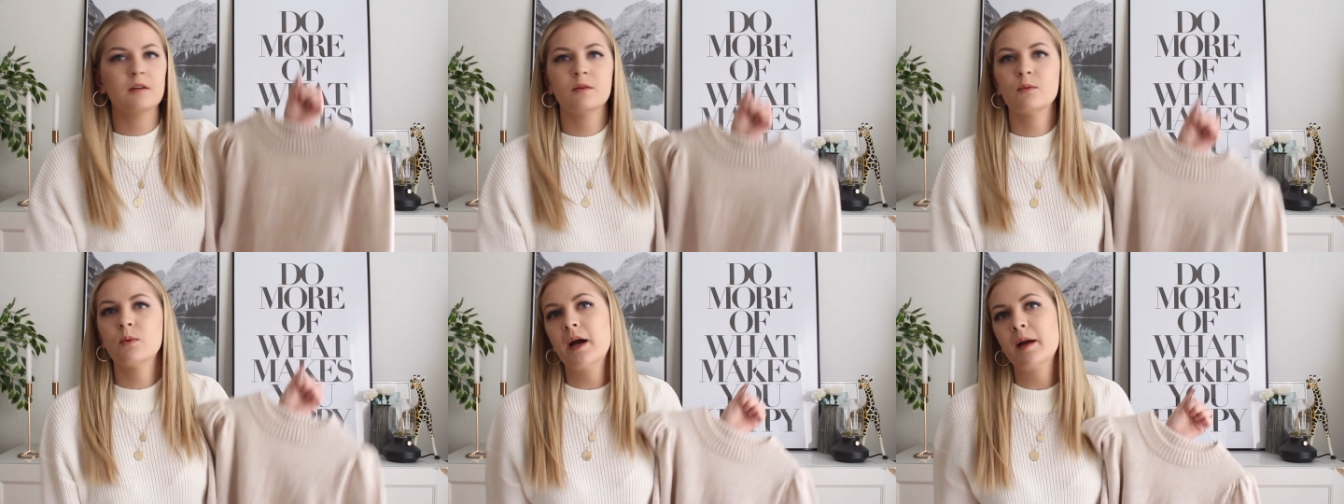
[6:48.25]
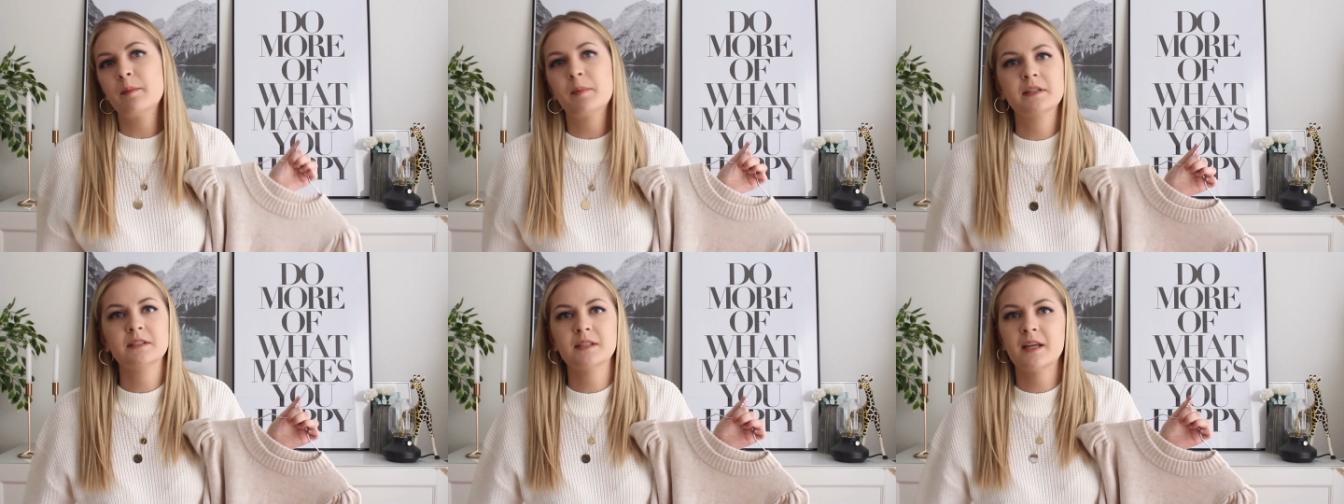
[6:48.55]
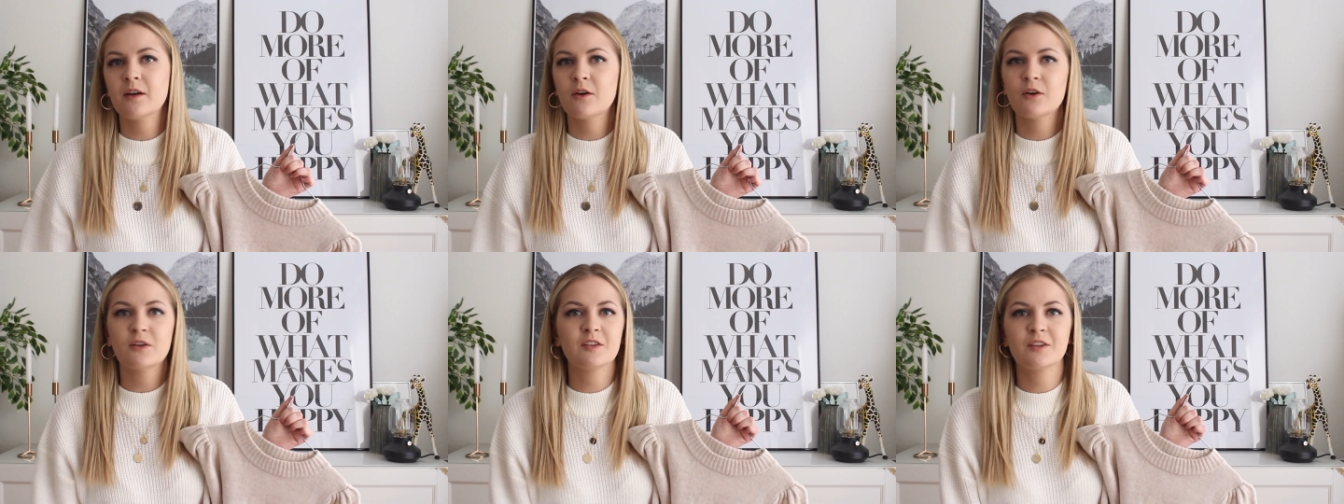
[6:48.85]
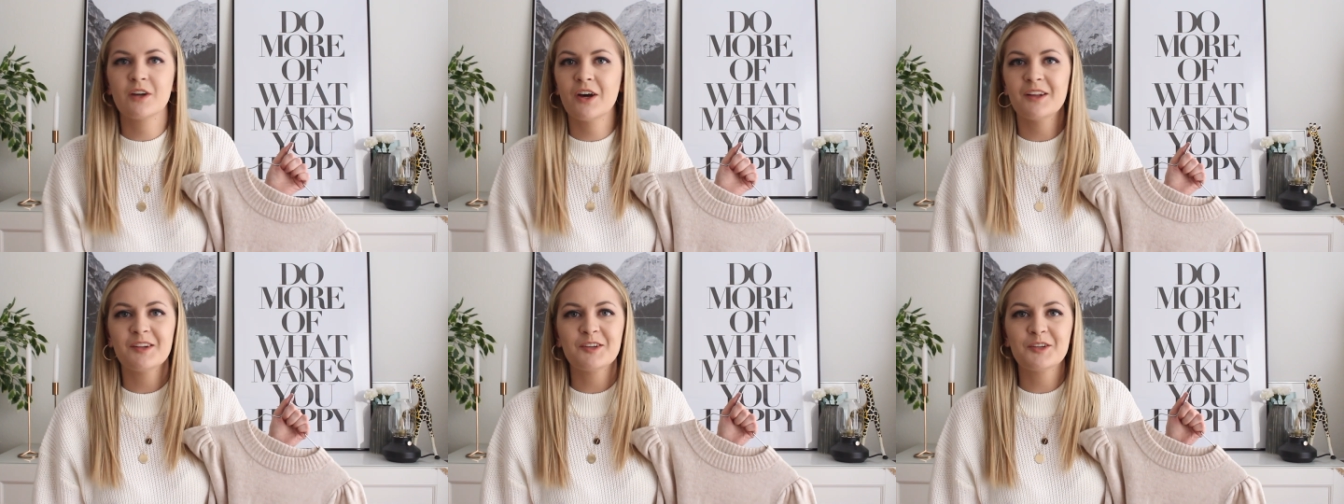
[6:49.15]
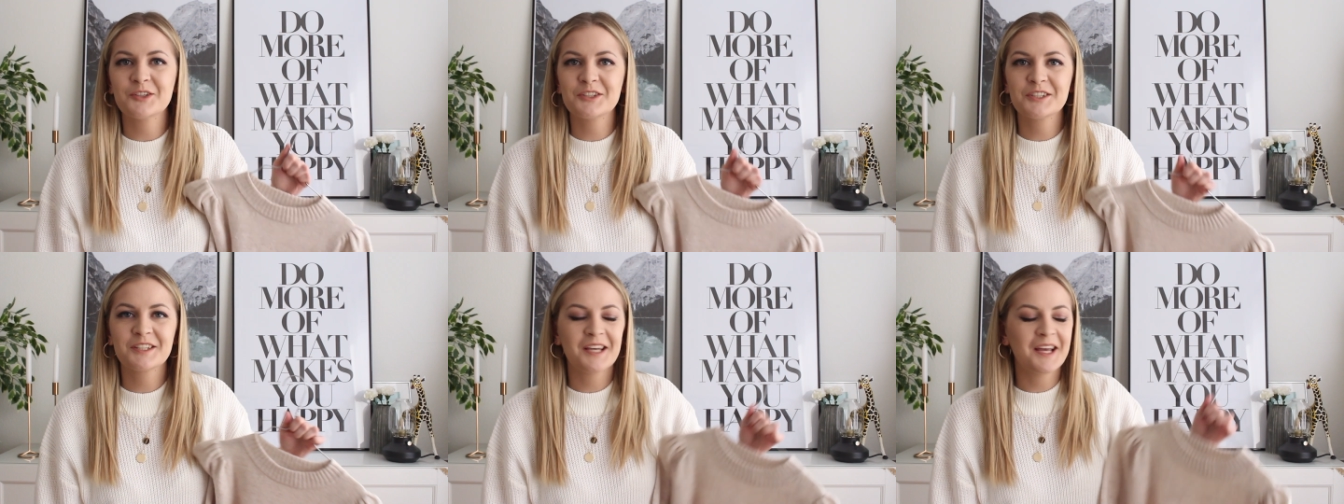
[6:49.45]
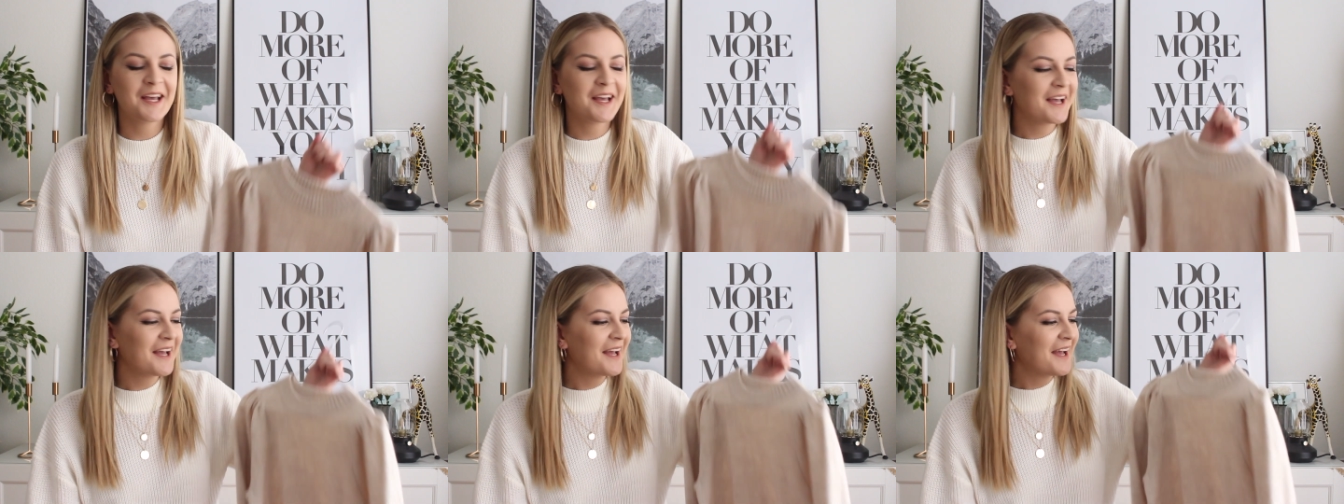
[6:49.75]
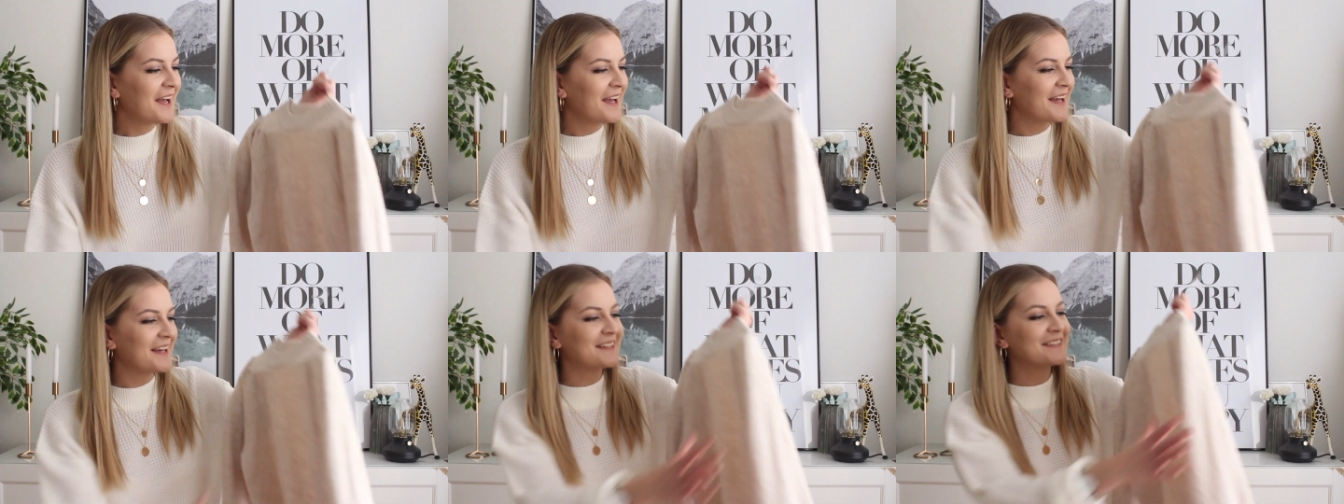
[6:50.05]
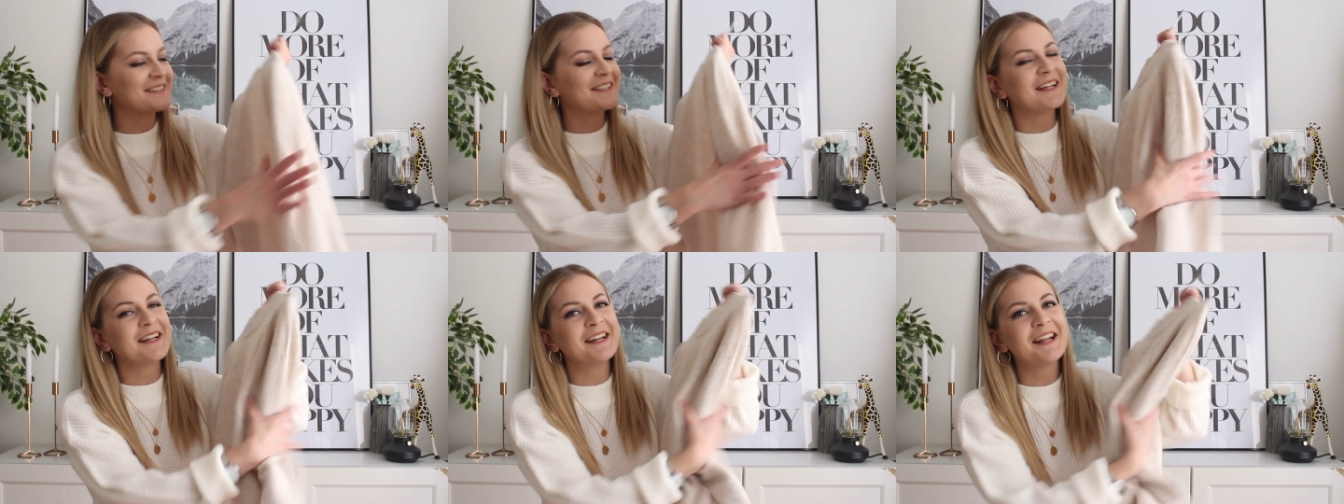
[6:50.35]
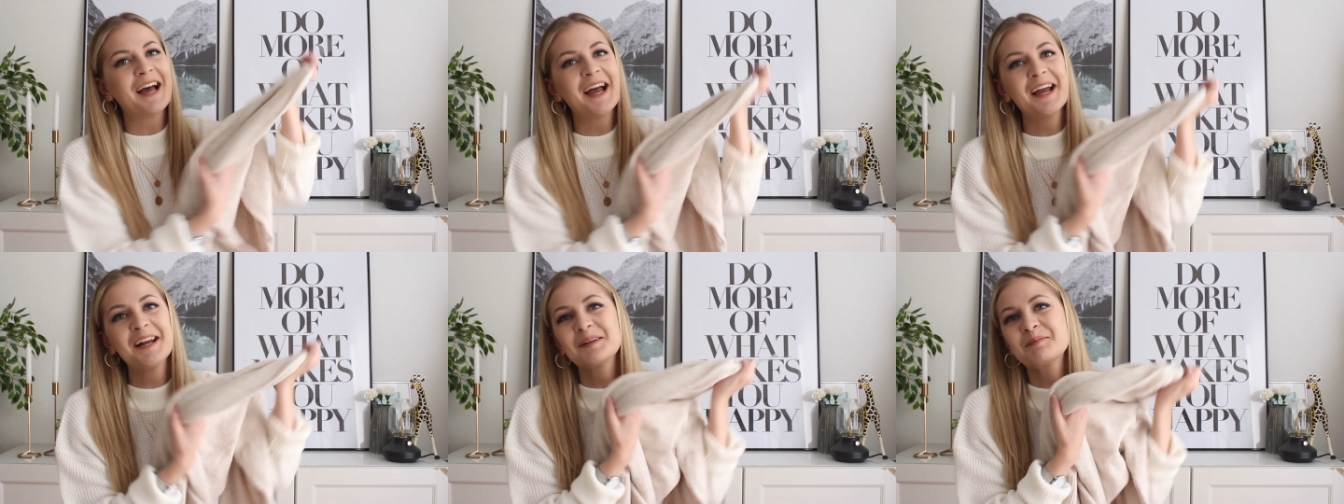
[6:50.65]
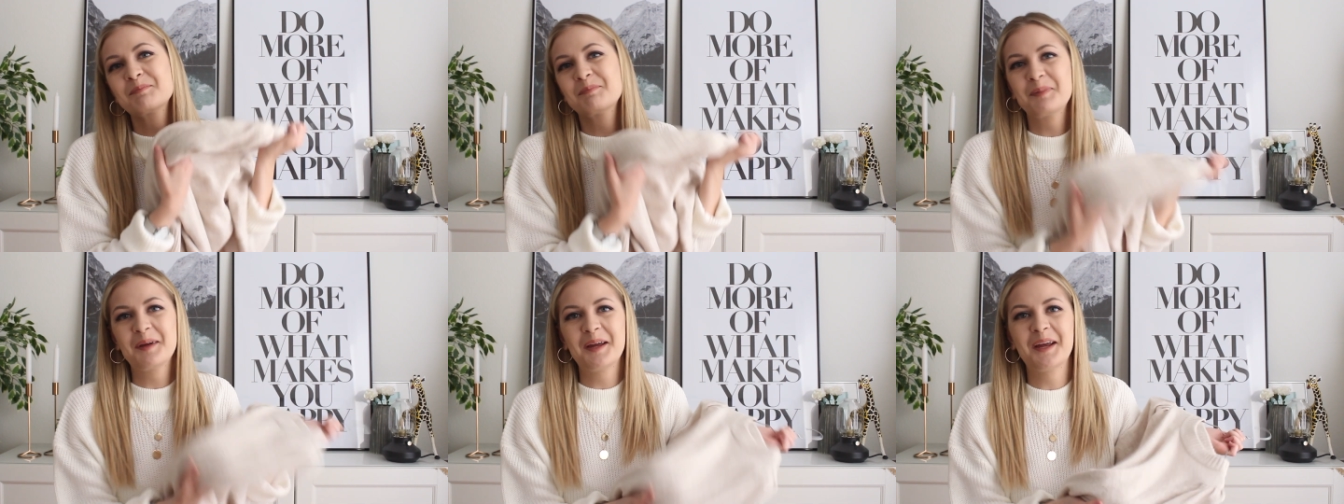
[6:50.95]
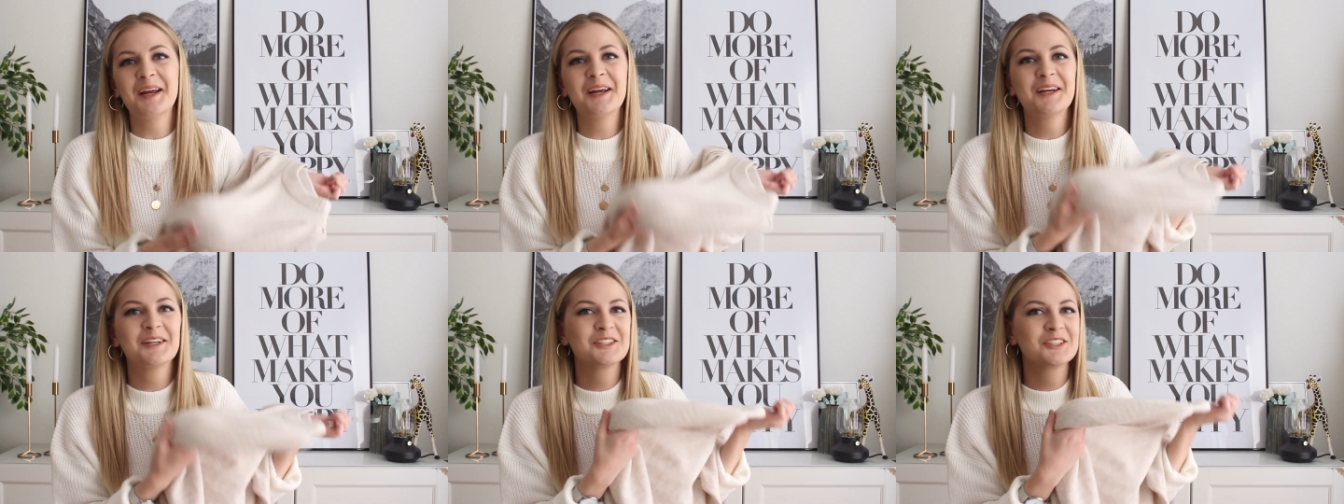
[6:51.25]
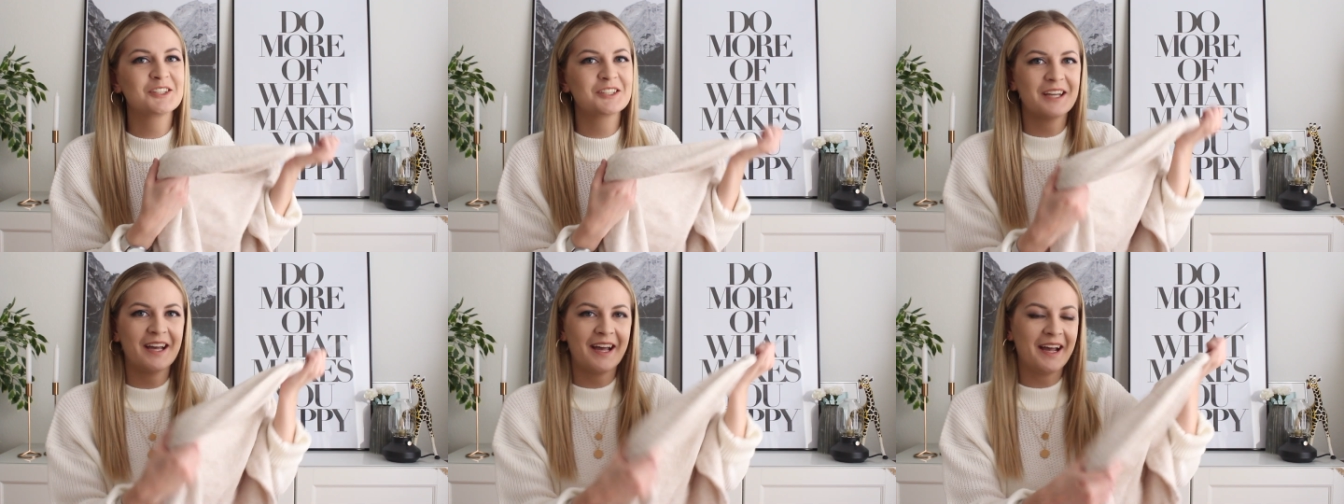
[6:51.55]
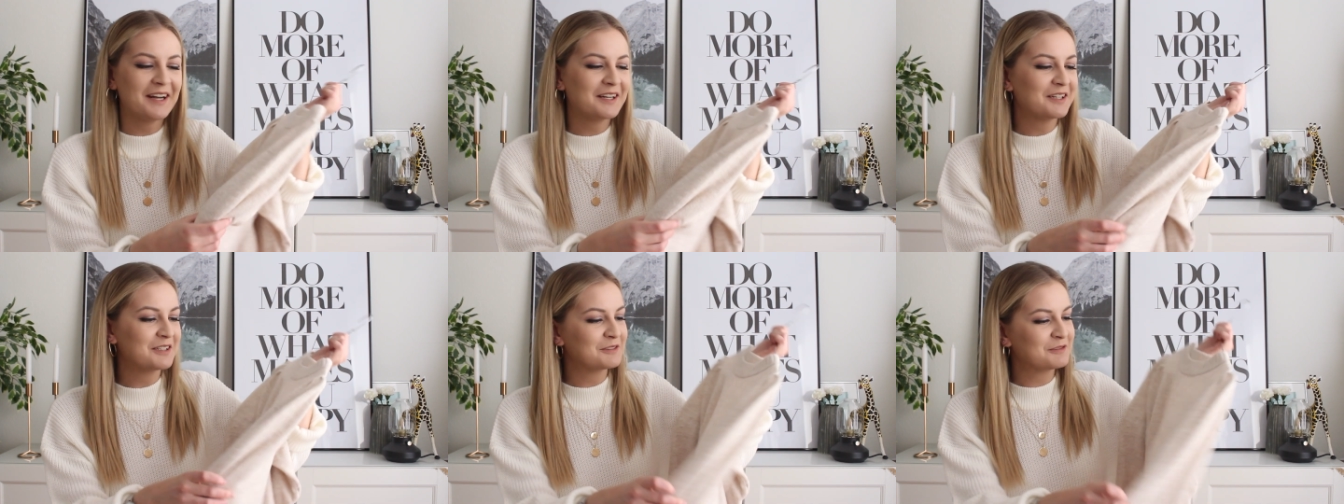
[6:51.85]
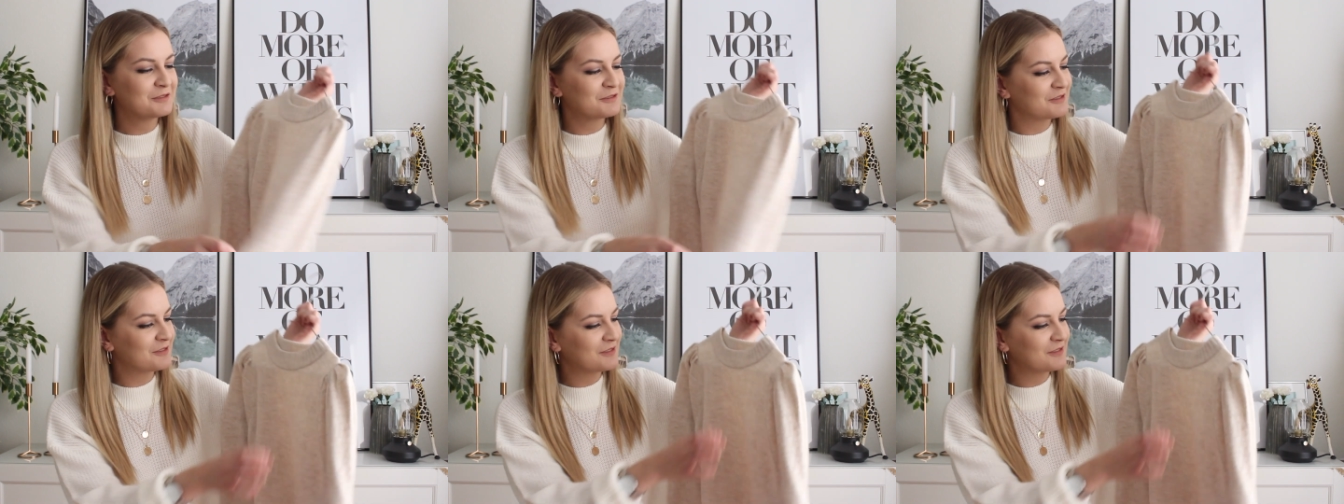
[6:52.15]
Why am I saying all the colors? It's a light beige kind of